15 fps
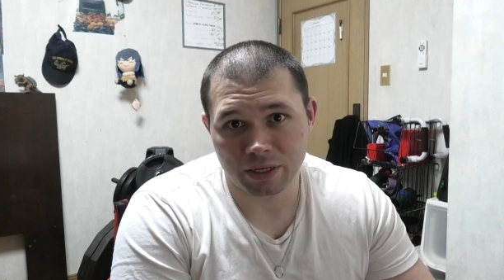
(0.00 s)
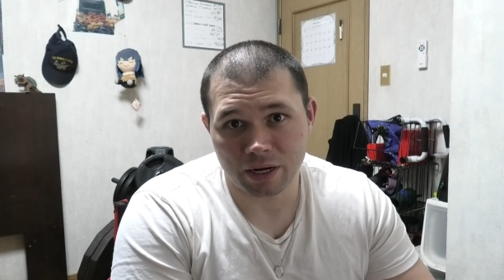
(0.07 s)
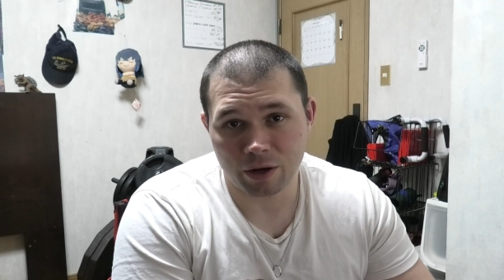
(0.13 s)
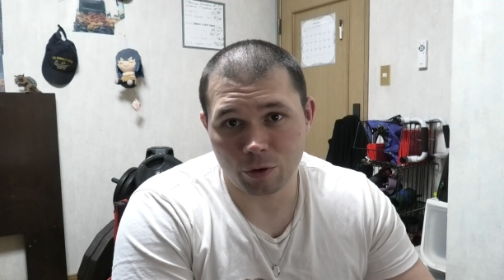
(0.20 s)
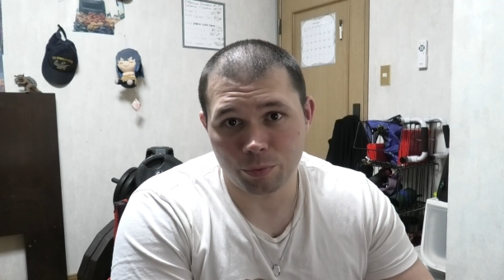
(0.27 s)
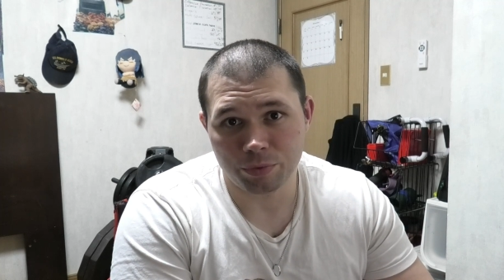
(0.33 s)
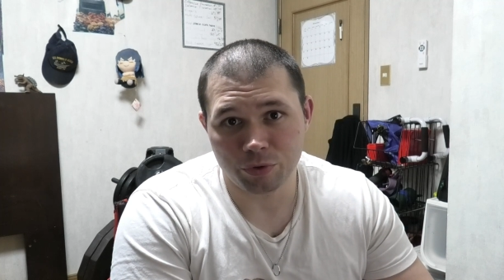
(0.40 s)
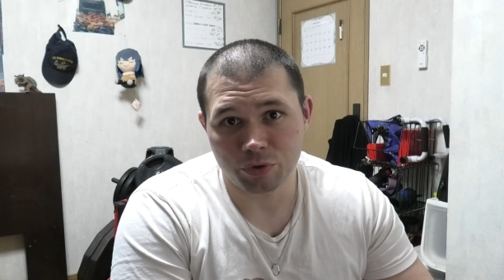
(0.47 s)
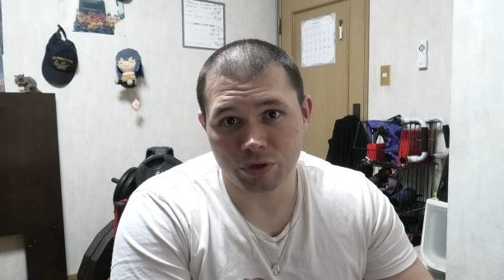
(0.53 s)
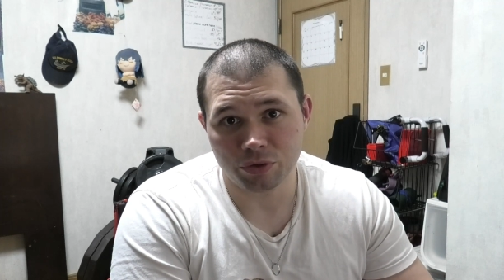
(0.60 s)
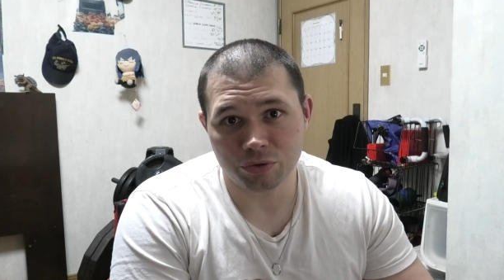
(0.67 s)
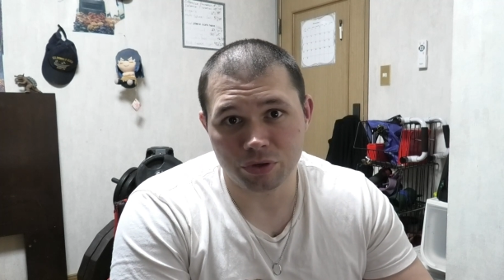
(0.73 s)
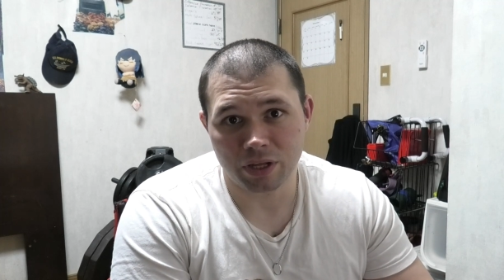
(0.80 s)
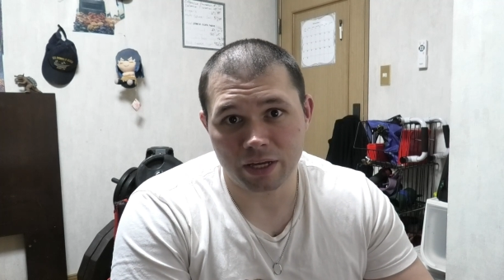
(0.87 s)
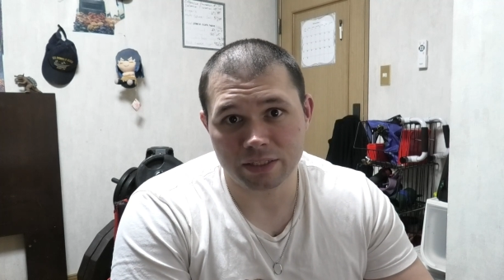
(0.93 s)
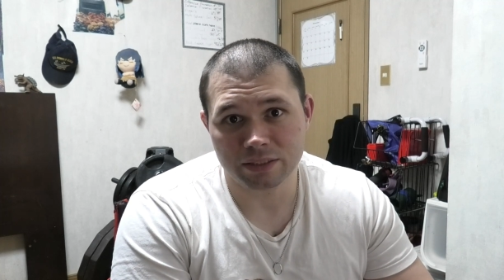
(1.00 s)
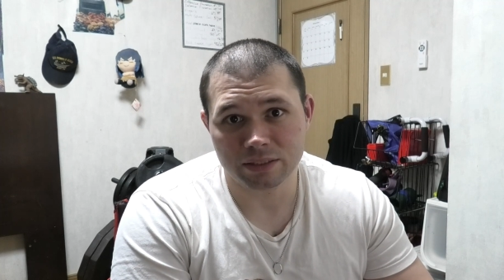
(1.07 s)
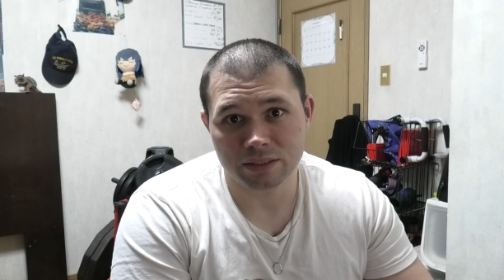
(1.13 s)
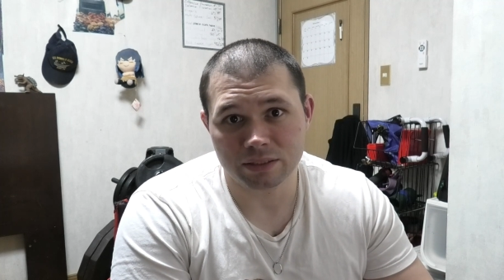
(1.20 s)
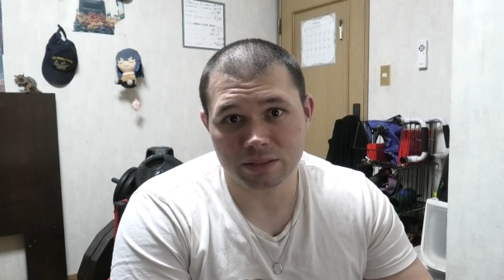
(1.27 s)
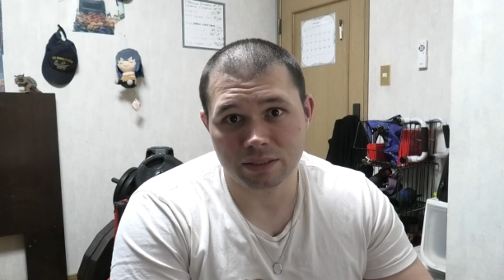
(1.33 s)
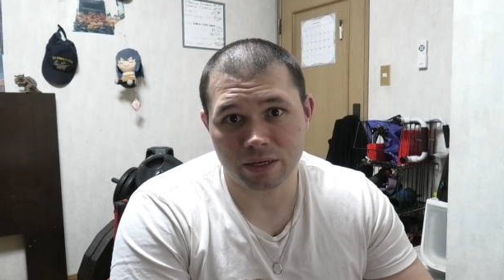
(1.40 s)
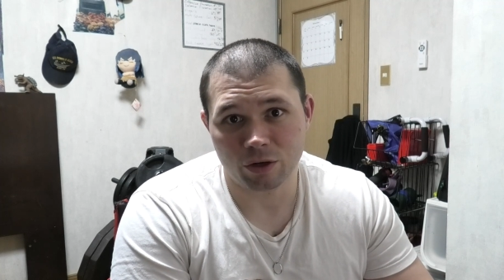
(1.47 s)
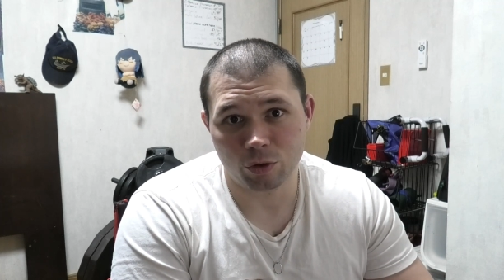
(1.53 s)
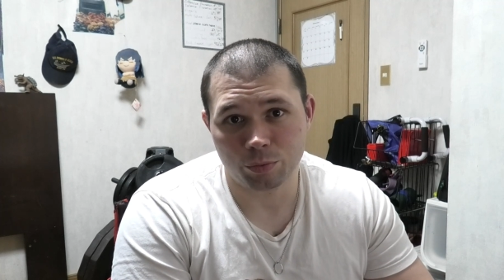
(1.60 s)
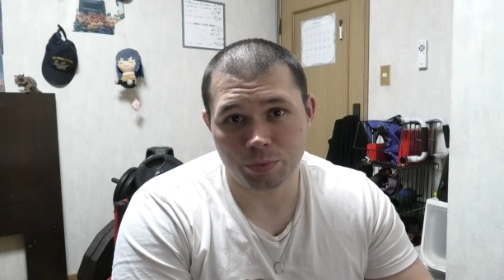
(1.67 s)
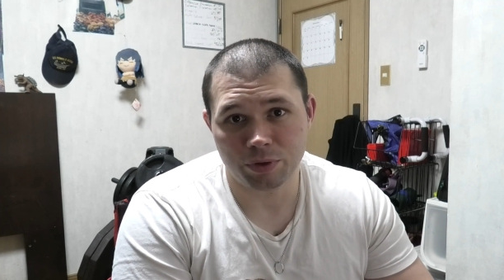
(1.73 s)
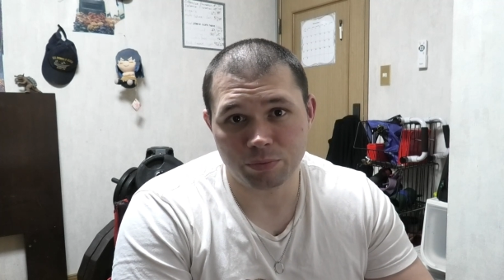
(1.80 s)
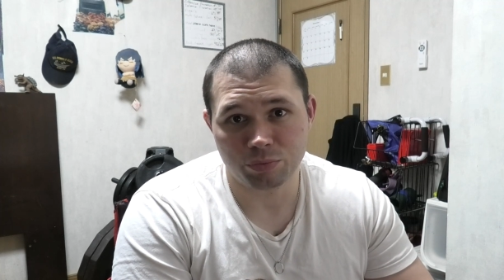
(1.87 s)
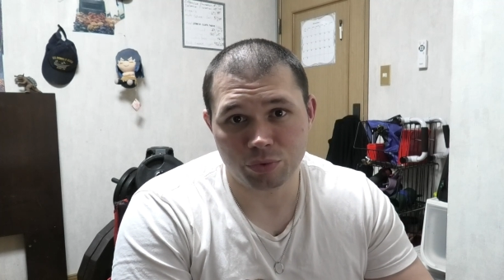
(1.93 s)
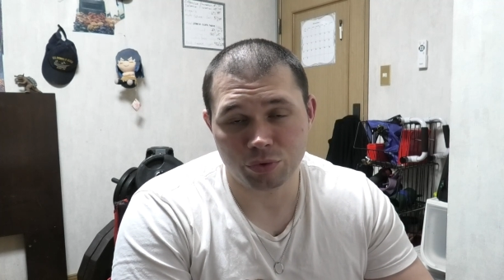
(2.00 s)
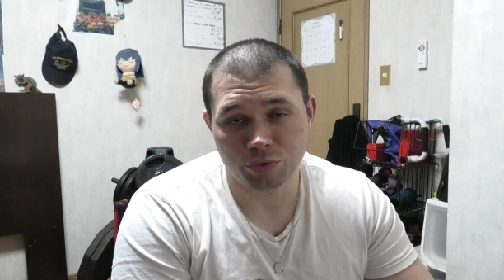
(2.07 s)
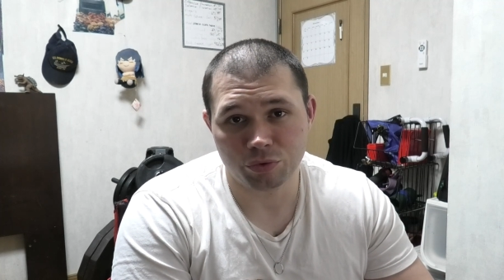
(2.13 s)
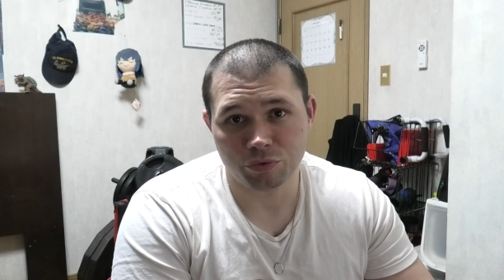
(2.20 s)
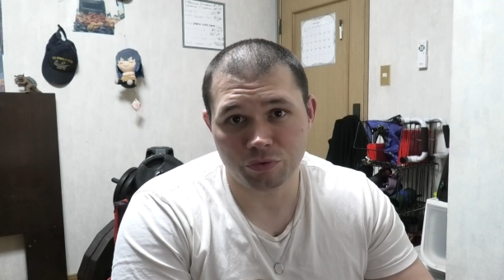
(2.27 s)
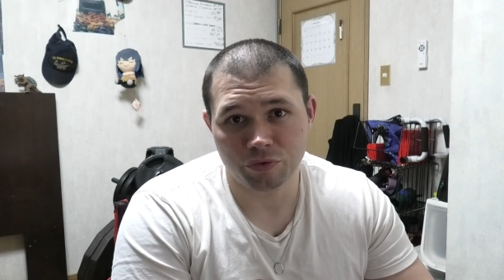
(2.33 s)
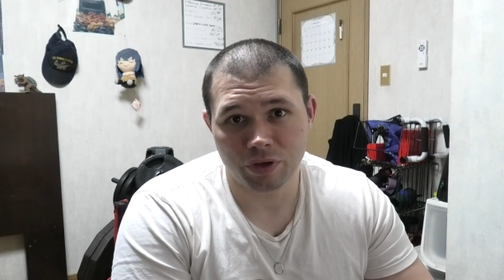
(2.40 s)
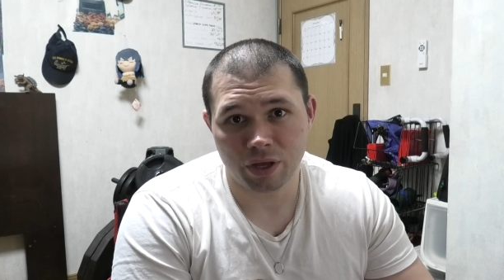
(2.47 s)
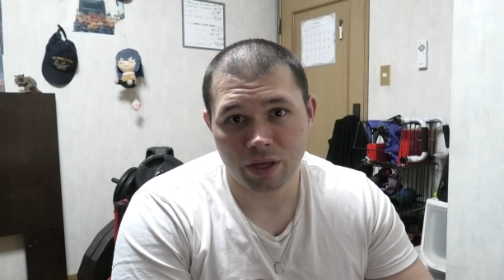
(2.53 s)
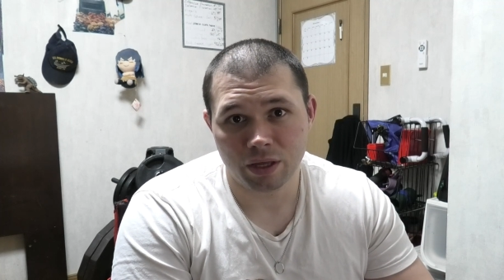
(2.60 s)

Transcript: and I hope you can utilize this to help improve